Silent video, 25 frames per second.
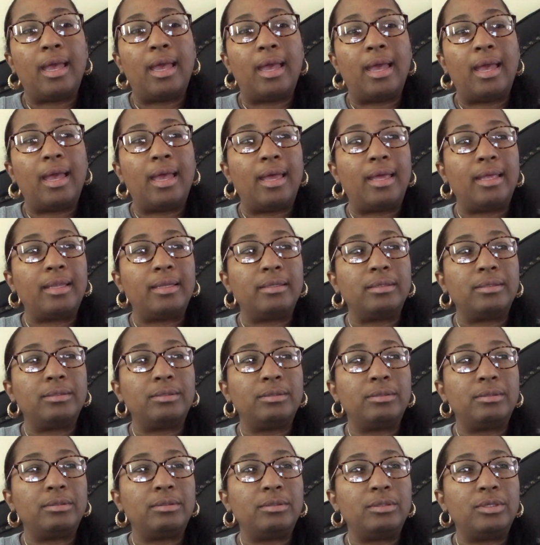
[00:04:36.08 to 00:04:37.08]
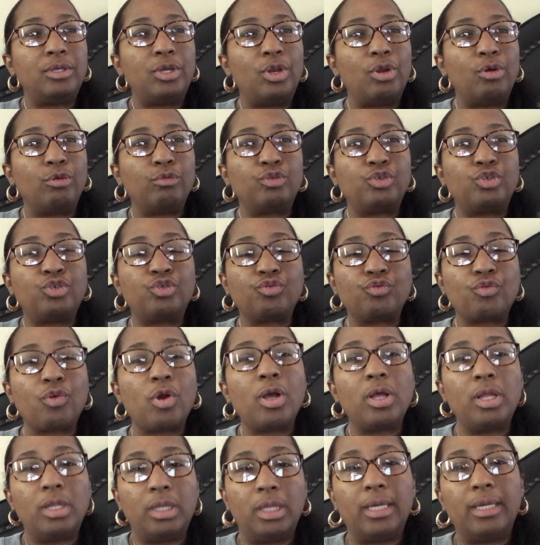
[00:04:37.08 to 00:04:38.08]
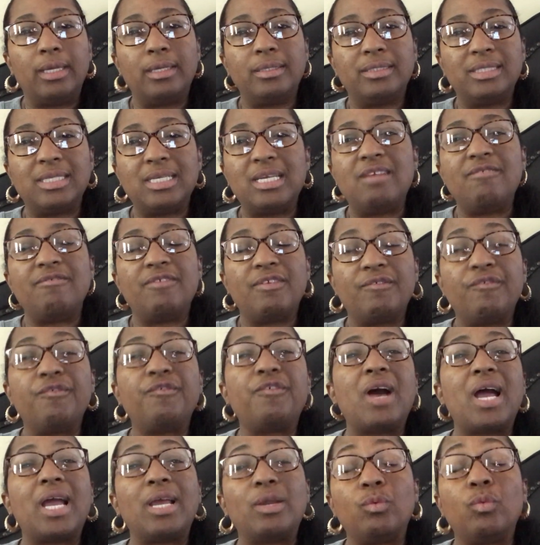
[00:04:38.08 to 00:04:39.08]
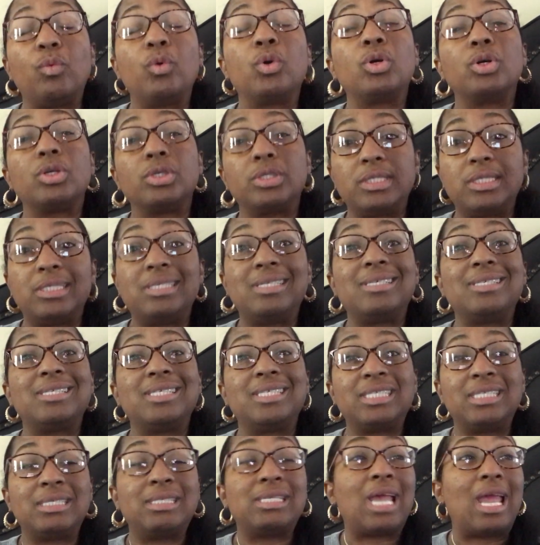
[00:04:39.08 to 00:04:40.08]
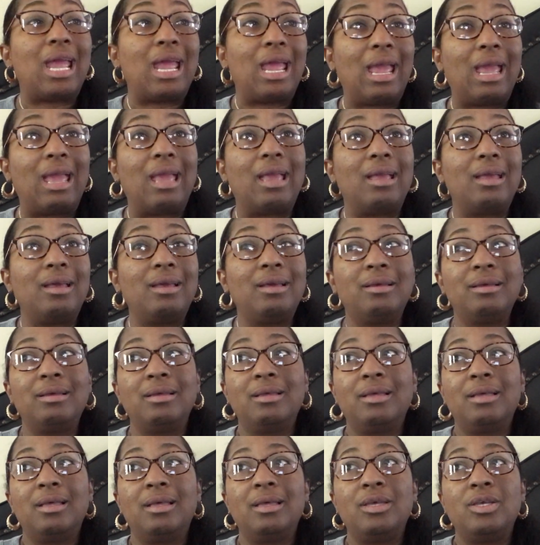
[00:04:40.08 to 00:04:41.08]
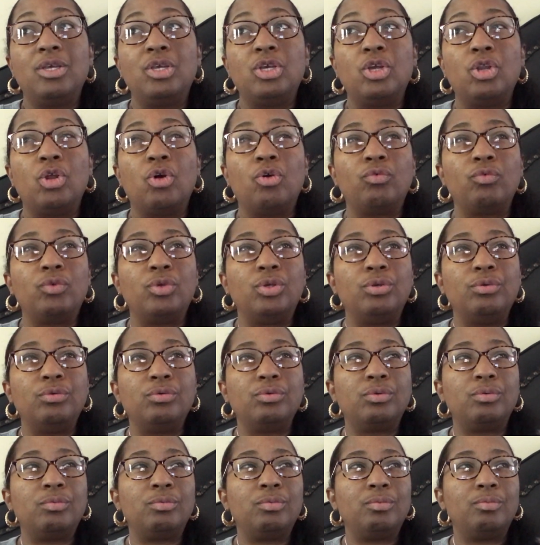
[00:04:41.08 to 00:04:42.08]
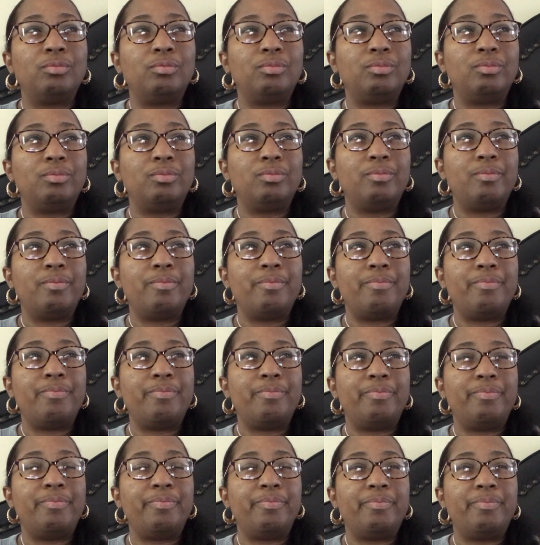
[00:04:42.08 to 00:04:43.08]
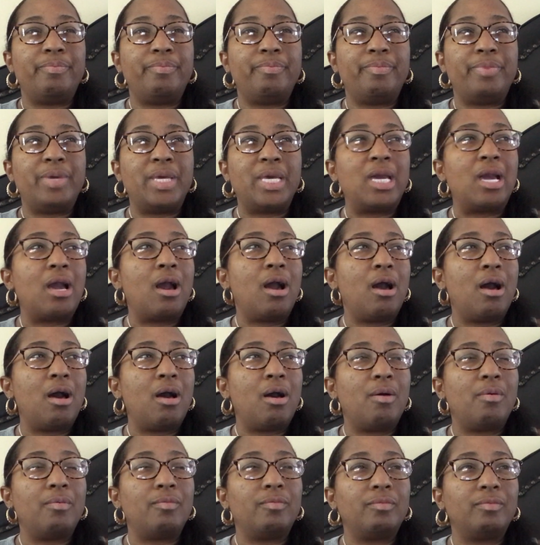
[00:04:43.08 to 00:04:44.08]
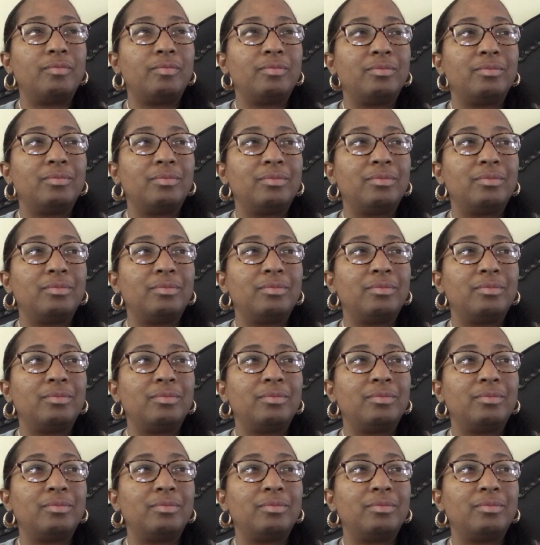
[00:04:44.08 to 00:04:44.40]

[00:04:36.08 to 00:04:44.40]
and struggling to even find words to say, you become,